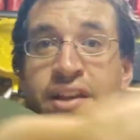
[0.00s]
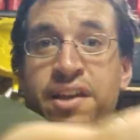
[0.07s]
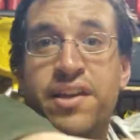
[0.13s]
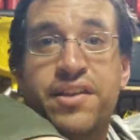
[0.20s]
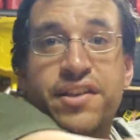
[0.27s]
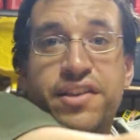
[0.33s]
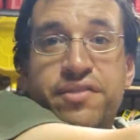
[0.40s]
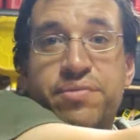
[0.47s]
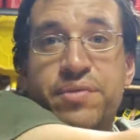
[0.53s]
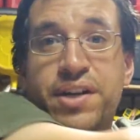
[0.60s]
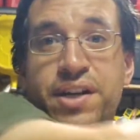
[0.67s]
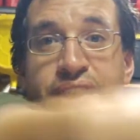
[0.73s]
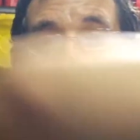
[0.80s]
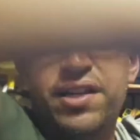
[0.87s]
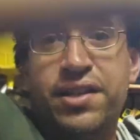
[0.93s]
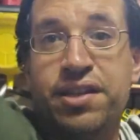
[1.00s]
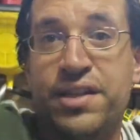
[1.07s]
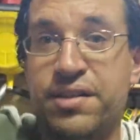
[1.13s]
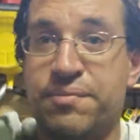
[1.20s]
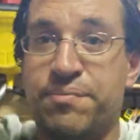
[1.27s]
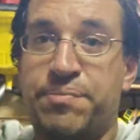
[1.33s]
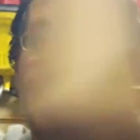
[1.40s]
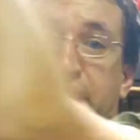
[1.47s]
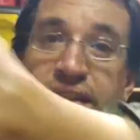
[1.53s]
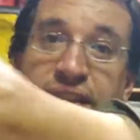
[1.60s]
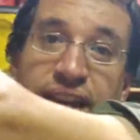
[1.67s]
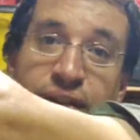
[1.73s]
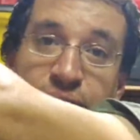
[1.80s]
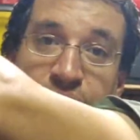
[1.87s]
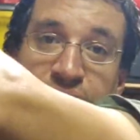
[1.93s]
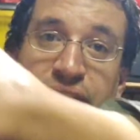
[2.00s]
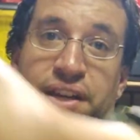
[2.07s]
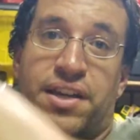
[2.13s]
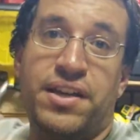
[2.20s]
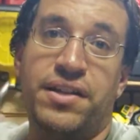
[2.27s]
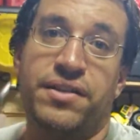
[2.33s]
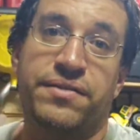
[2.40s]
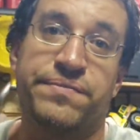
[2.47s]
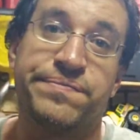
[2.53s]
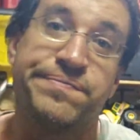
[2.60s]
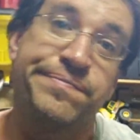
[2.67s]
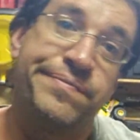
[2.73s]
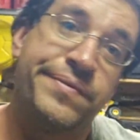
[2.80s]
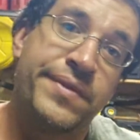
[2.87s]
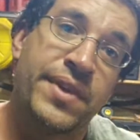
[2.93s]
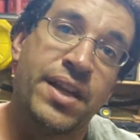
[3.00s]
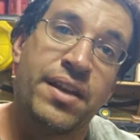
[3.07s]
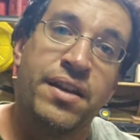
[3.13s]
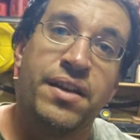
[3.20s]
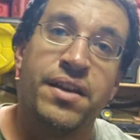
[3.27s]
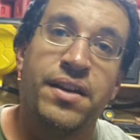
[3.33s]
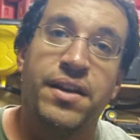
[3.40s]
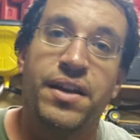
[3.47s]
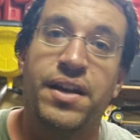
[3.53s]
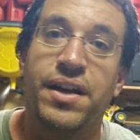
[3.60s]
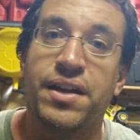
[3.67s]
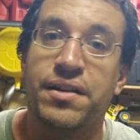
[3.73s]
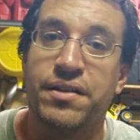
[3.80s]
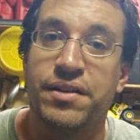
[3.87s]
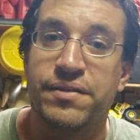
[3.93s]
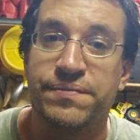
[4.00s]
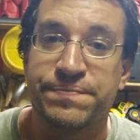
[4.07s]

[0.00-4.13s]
this way and then back that way, and I don't know.